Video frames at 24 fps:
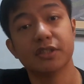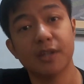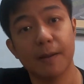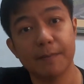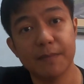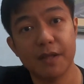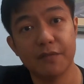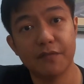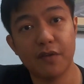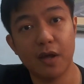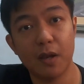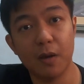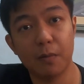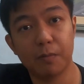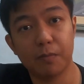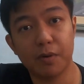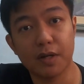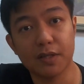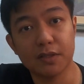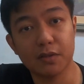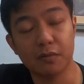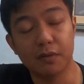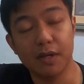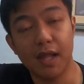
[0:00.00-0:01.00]
Some
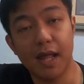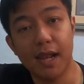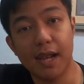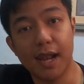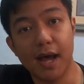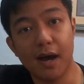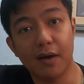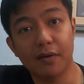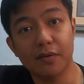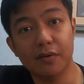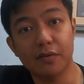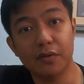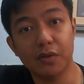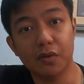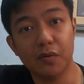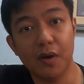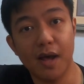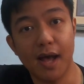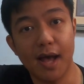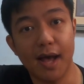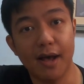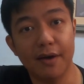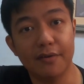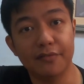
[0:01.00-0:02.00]
developers will allow you
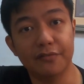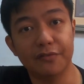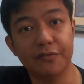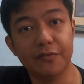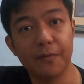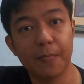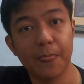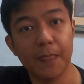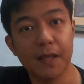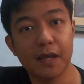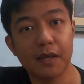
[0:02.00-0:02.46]
to have